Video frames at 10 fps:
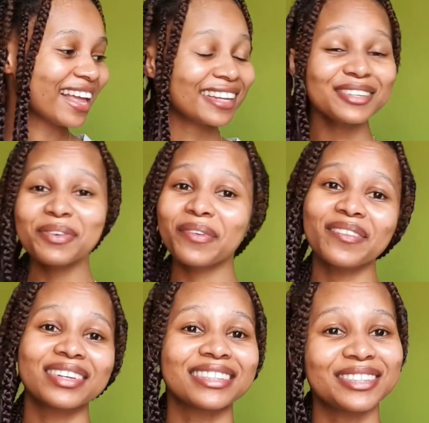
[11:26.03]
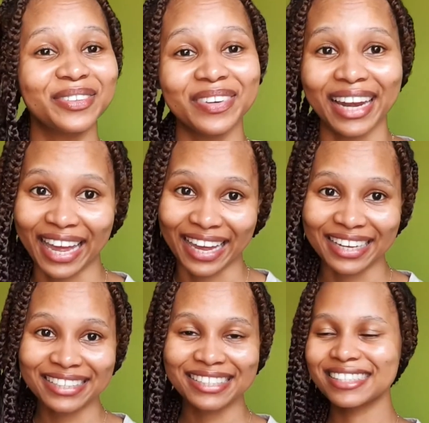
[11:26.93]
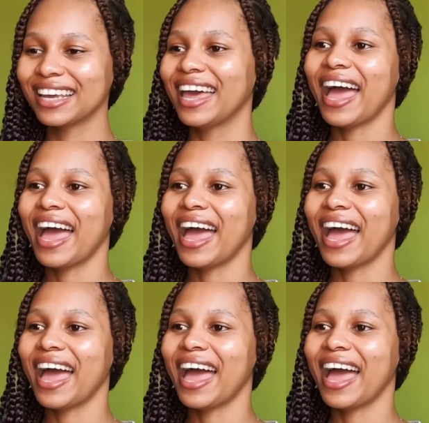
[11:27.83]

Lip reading: That's what we're gonna do next.